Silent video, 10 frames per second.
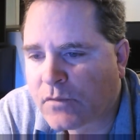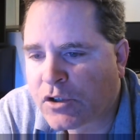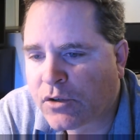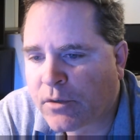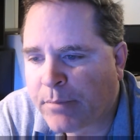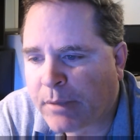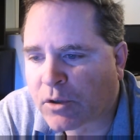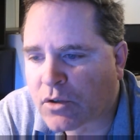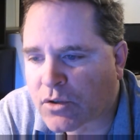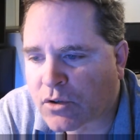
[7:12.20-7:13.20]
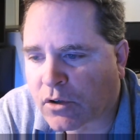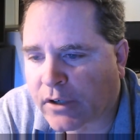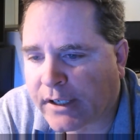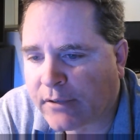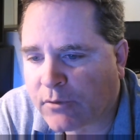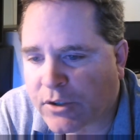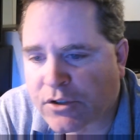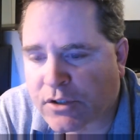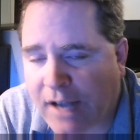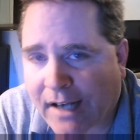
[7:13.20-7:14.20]
to the biblical story, which
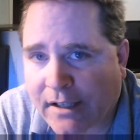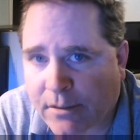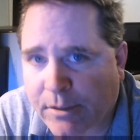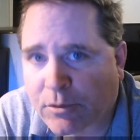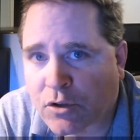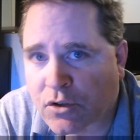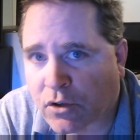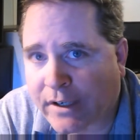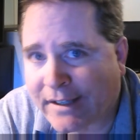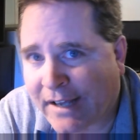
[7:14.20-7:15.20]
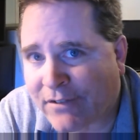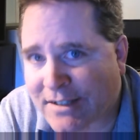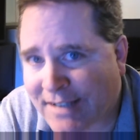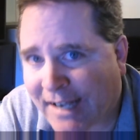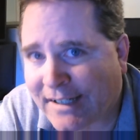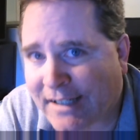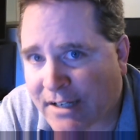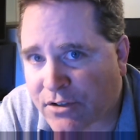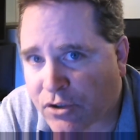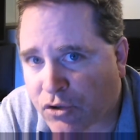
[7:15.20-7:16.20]
is not in the biblical story. They've assigned it
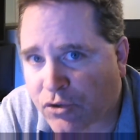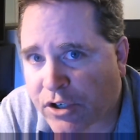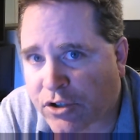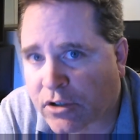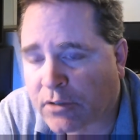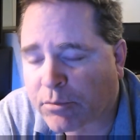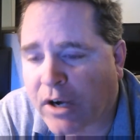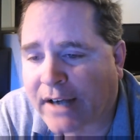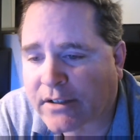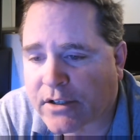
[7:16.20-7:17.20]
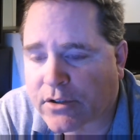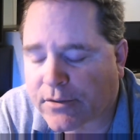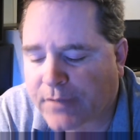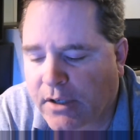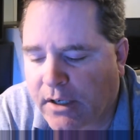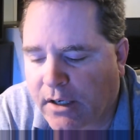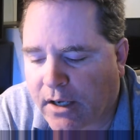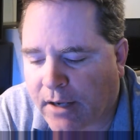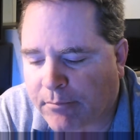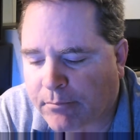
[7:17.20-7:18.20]
as a traditional practice
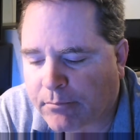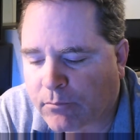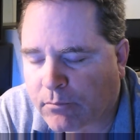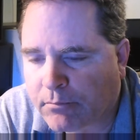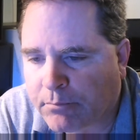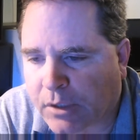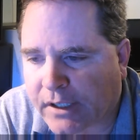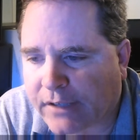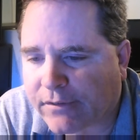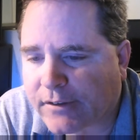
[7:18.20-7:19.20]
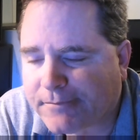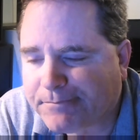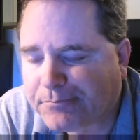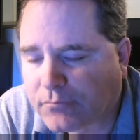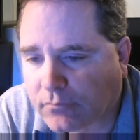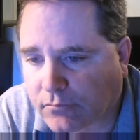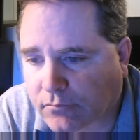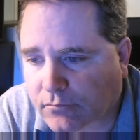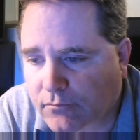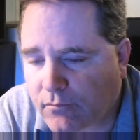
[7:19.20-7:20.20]
and belief.
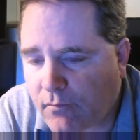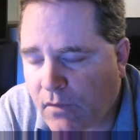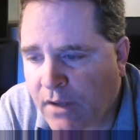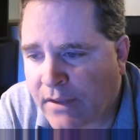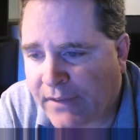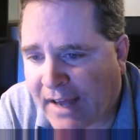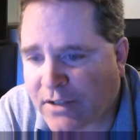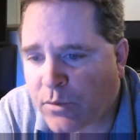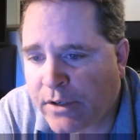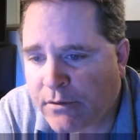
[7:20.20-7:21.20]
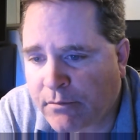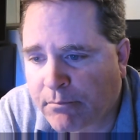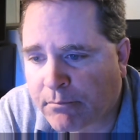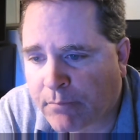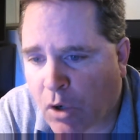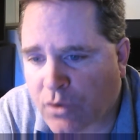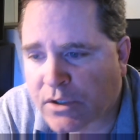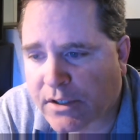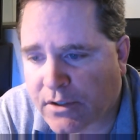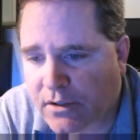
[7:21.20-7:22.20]
That that's when
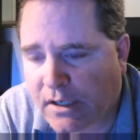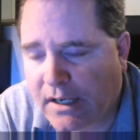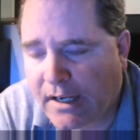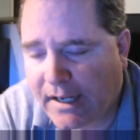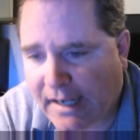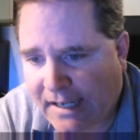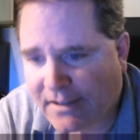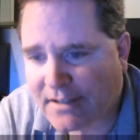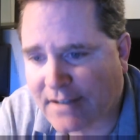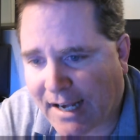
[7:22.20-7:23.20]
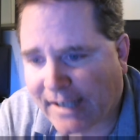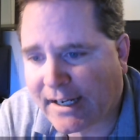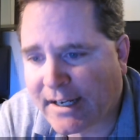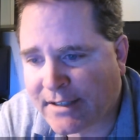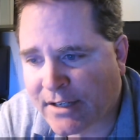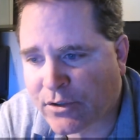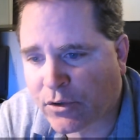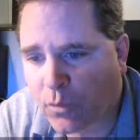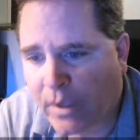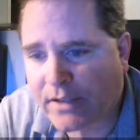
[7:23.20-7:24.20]
Moses, in the Sinai
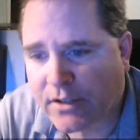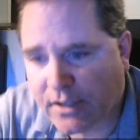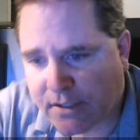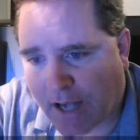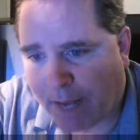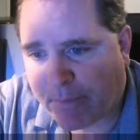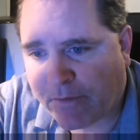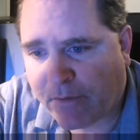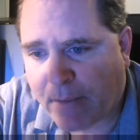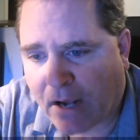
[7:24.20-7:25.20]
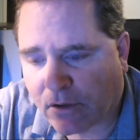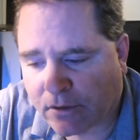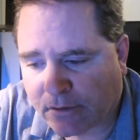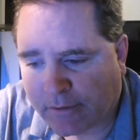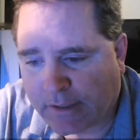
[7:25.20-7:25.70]
desert, went to the top of a mountain